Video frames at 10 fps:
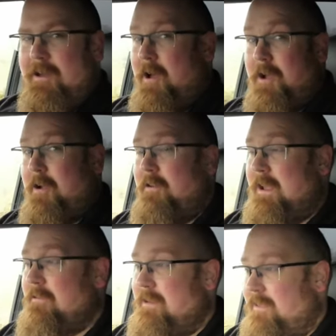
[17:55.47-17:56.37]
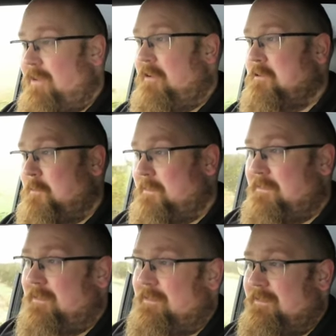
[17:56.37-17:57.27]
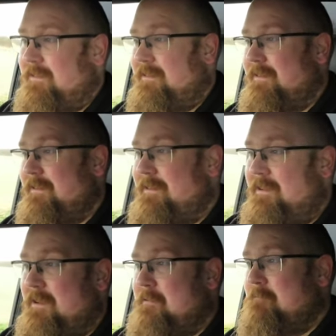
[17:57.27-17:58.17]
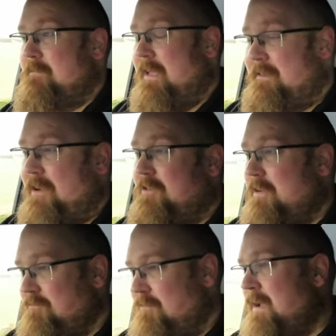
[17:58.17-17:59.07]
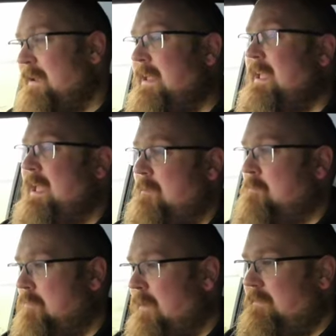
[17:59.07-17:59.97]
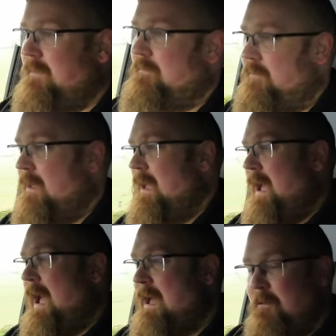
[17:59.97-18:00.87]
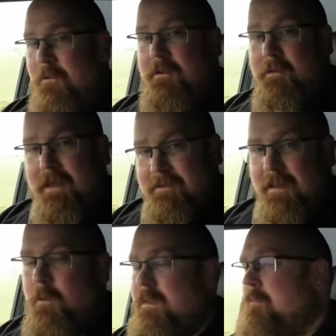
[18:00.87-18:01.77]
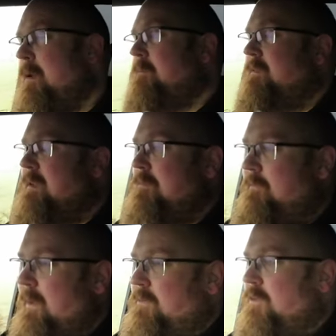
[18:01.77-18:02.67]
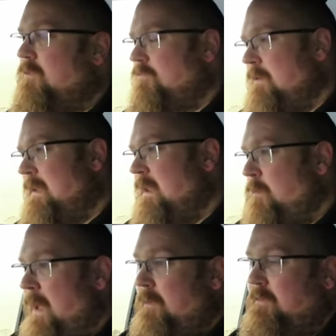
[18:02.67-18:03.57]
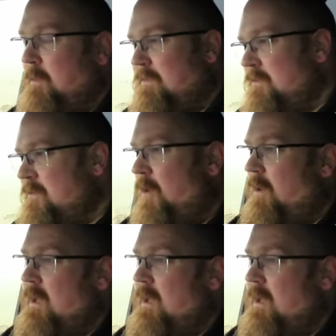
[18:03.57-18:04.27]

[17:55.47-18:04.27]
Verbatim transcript: I can't hear any tyre noise. That's actually really impressive. And also, they deal with the bumps and imperfections really well. So it's not